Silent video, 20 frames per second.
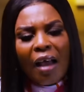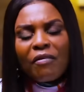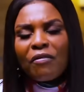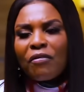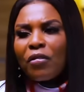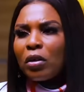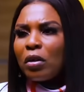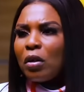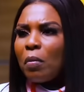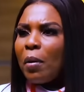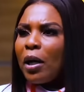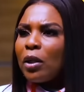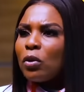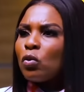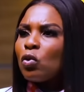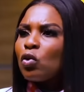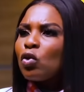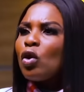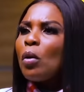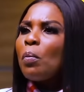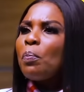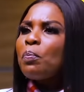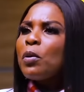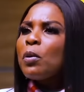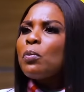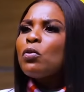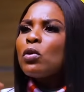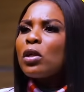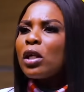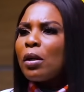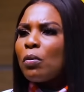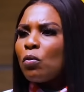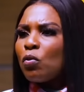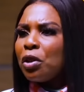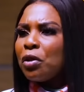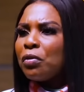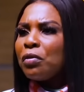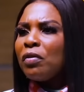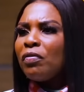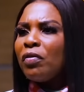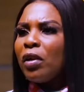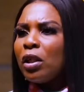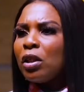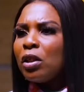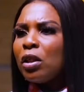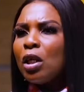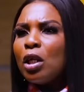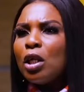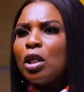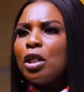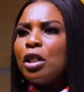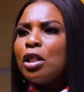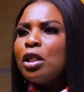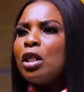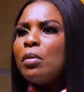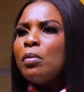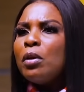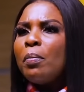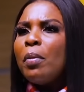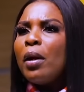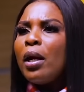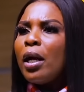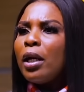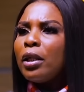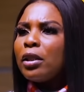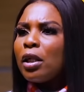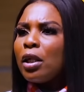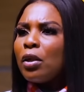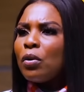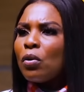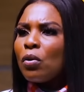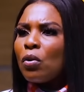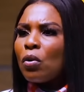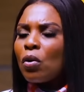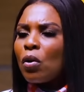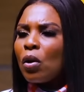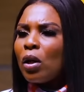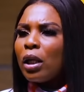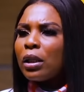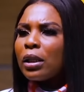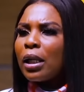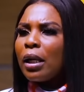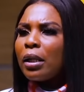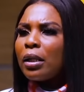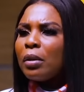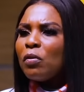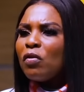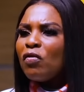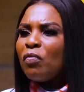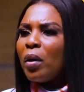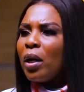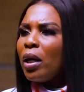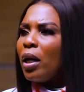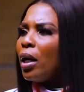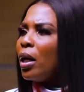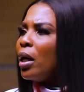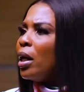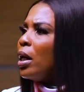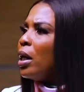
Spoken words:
I fought the battle. Some people came with revenge. He gave me Belé, he said, no, go collect. I remove Belé.